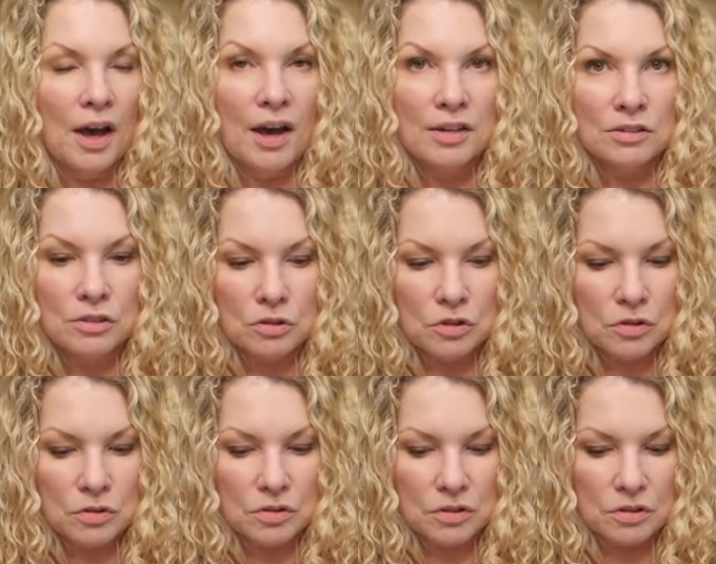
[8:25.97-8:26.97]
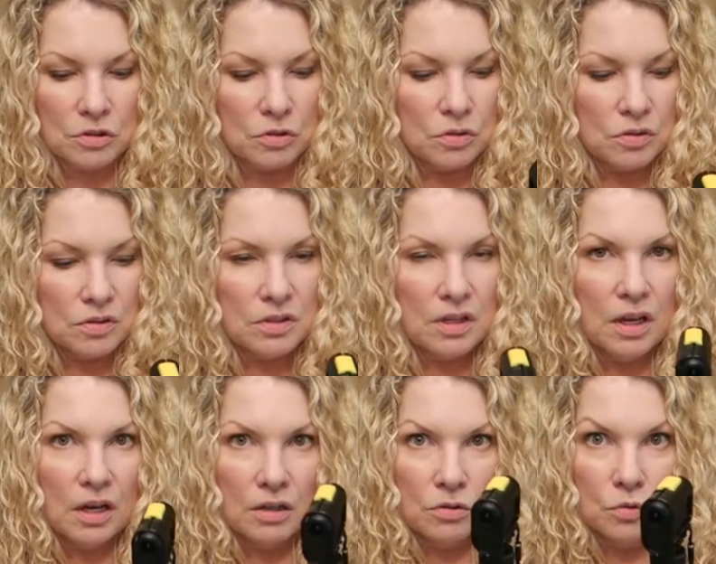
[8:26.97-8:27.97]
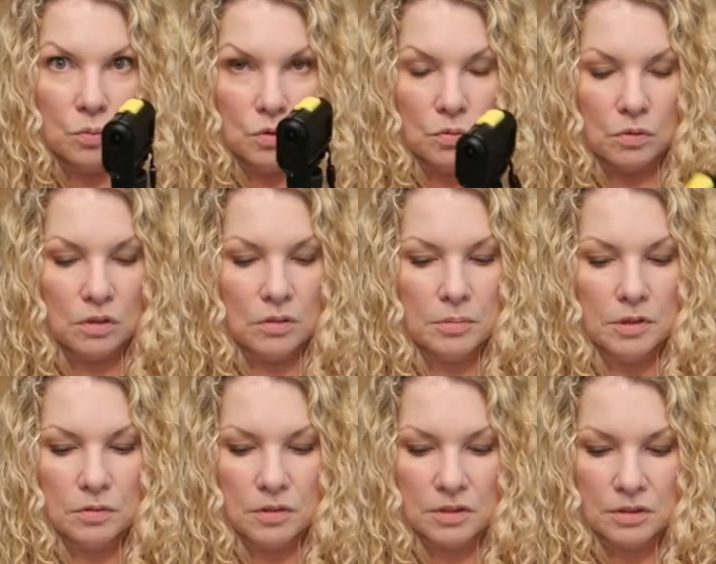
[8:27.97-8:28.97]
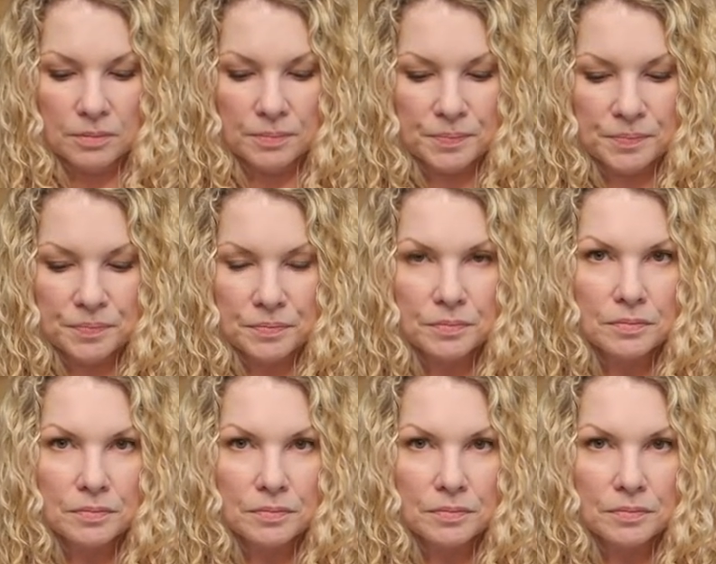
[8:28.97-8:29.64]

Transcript: I still use this to this day. There's one really big reason.